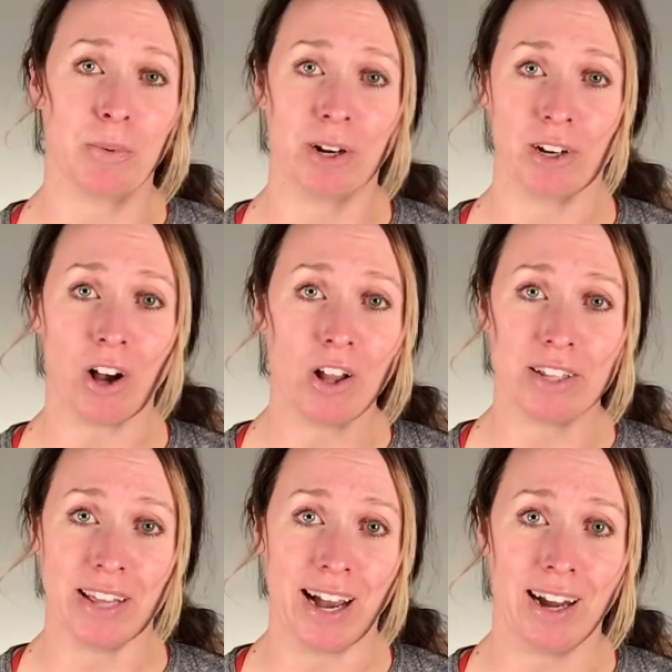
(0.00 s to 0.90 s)
want to call
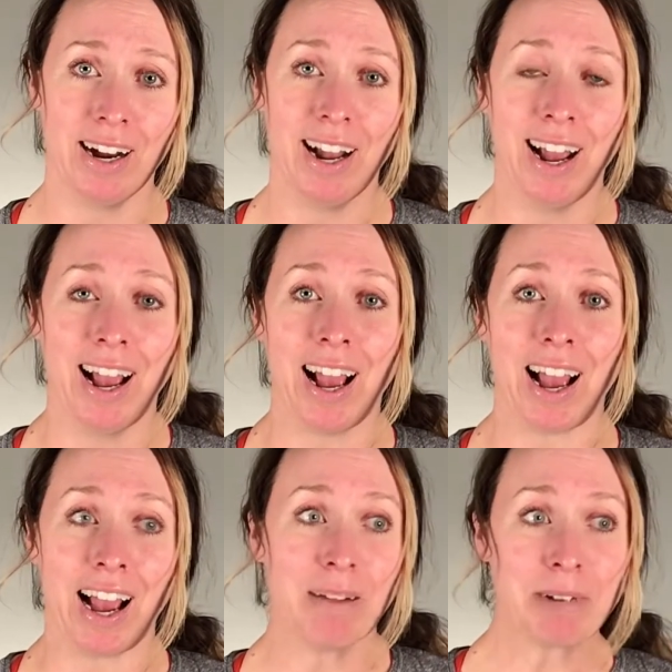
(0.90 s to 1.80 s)
it that,
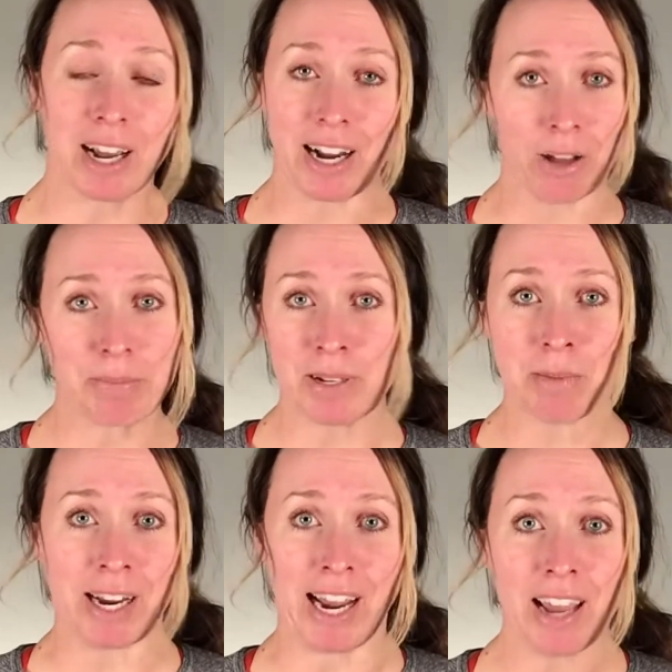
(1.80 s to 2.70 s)
I'm not helping
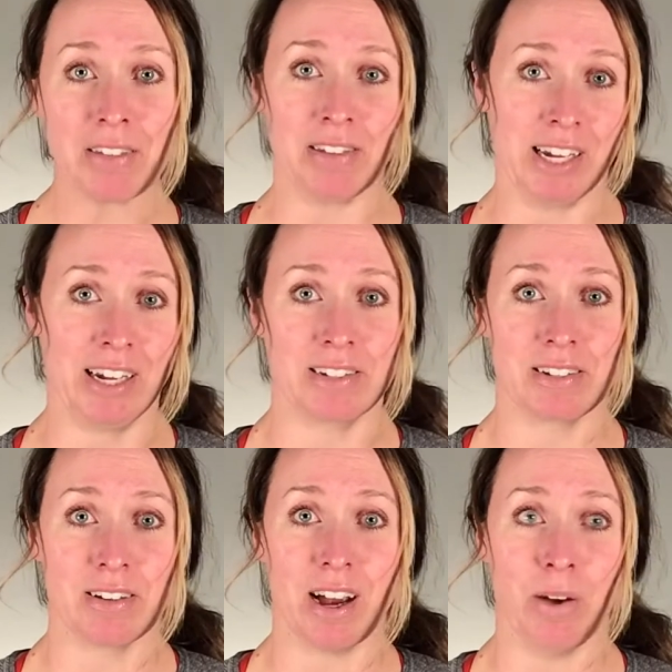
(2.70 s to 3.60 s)
my
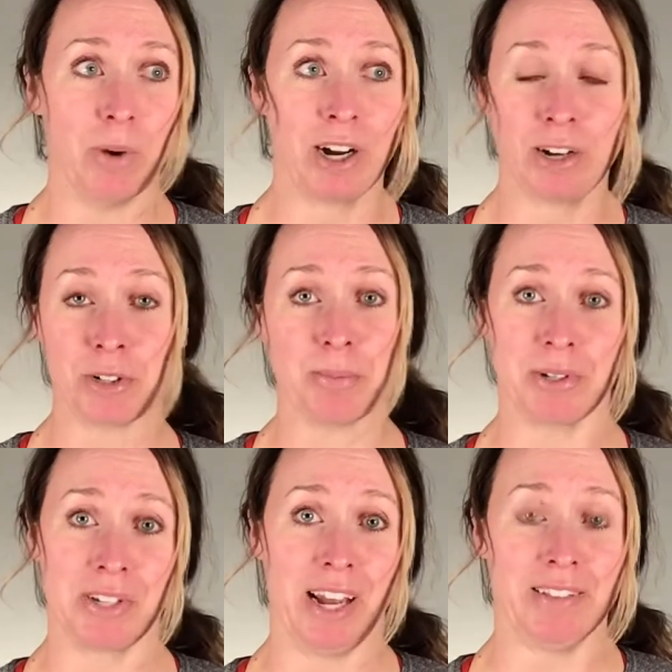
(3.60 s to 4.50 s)
athlete
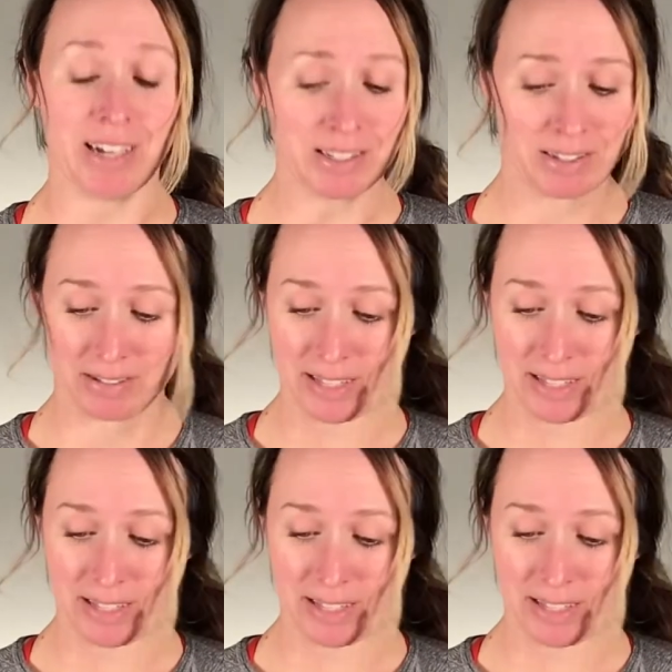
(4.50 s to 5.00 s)
100%.